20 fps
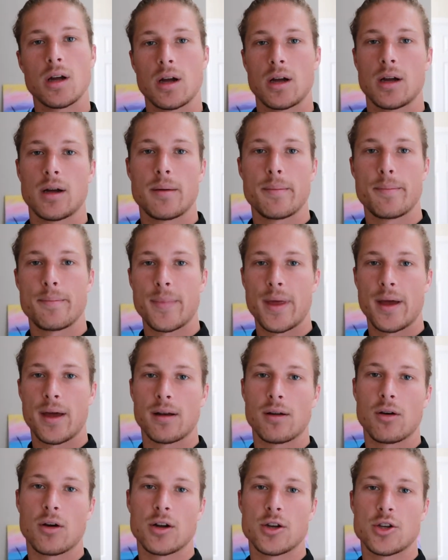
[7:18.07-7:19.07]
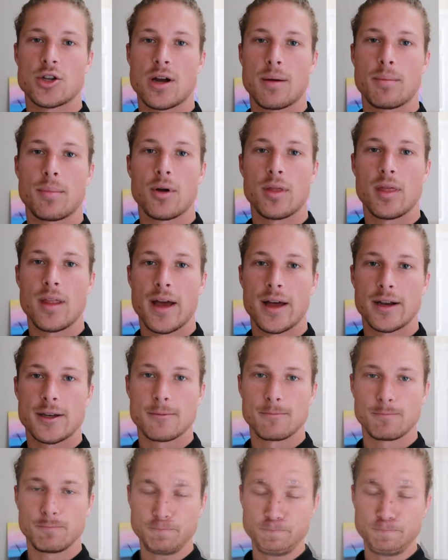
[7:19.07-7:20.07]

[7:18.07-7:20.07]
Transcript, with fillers: um, and gonna jump on that